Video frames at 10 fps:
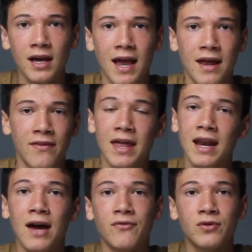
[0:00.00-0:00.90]
and then
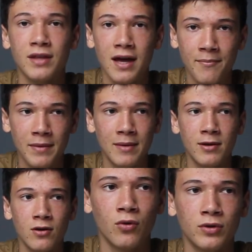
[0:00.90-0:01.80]
after that
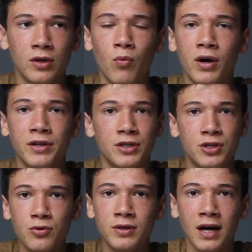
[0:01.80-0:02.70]
maybe only 1 to
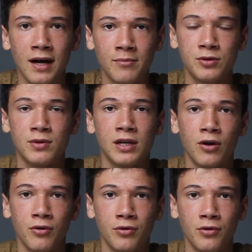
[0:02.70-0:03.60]
2 times you can
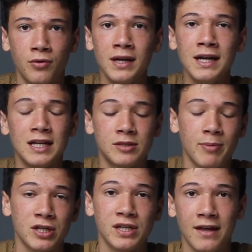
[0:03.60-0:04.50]
go through,
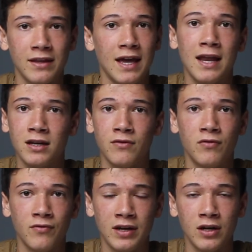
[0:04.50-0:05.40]
especially at the end of
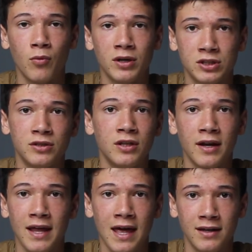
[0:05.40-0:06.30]
the video once you're
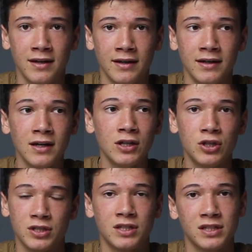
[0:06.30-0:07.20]
done editing,
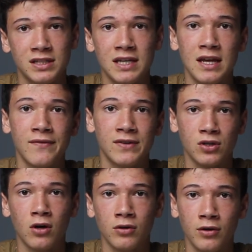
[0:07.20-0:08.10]
just to see if it's
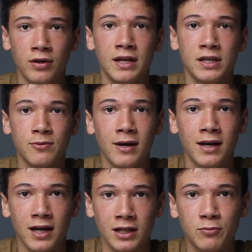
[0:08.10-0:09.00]
all good and it's ready
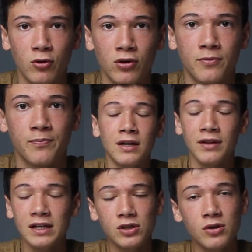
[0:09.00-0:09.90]
to export. Now
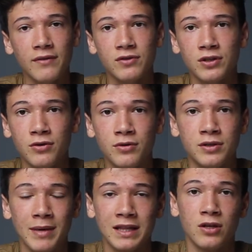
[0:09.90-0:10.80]
that's all you have to do
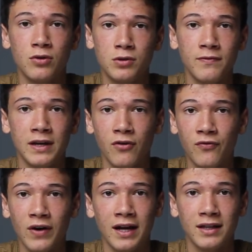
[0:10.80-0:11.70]
to make the YouTube video
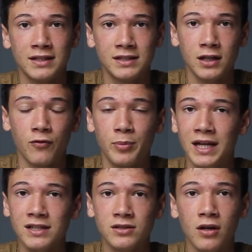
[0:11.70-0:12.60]
file itself, but
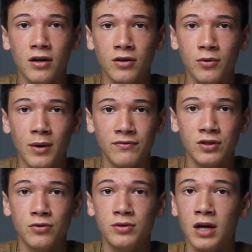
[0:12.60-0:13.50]
that's not all you have to
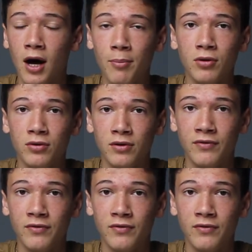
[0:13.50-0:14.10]
do to upload the